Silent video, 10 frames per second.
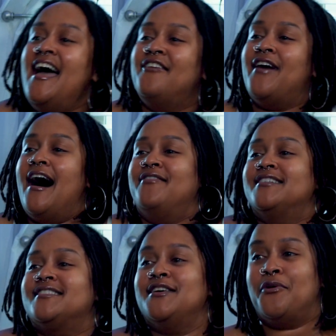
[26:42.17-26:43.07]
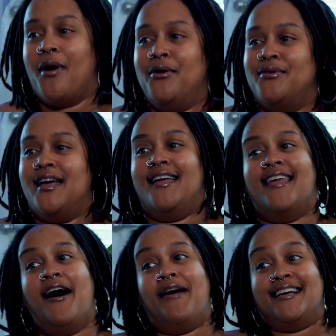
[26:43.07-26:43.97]
have obviously grown and
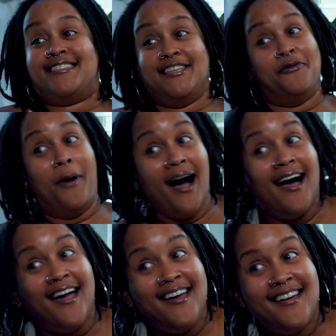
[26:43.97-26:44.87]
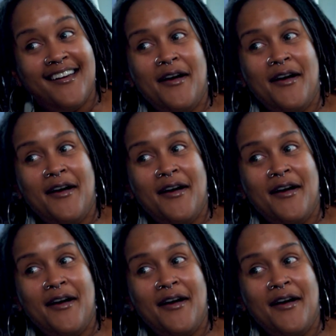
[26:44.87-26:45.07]
now I see why.